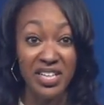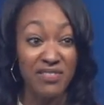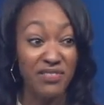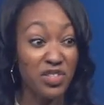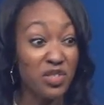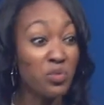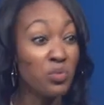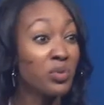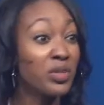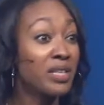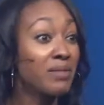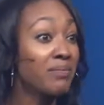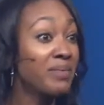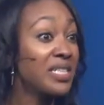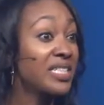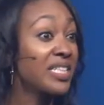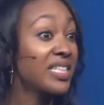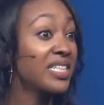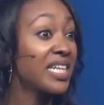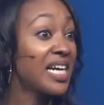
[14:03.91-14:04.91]
If you wanted
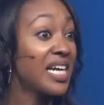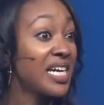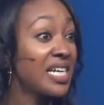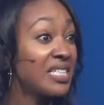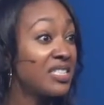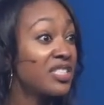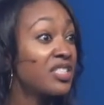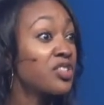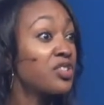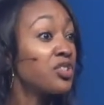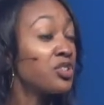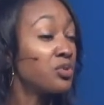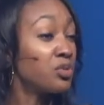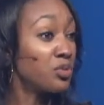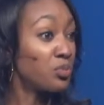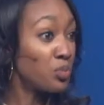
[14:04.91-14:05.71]
muscadines, you were